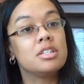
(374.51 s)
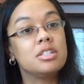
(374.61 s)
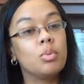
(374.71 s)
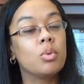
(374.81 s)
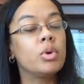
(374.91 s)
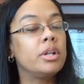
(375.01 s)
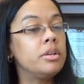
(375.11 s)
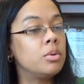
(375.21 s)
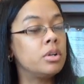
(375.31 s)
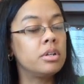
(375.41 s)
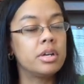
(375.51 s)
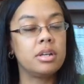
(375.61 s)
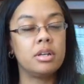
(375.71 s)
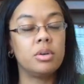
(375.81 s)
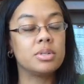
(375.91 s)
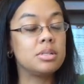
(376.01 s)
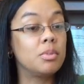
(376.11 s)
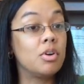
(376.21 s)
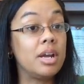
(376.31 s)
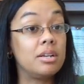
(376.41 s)
So we're really doing, looking and doing
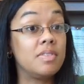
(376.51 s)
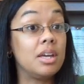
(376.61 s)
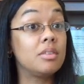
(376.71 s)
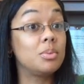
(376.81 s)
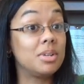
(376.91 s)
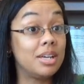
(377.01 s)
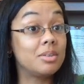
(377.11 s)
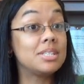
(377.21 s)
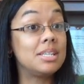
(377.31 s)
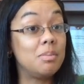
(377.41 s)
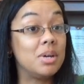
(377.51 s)
some great things with literacy,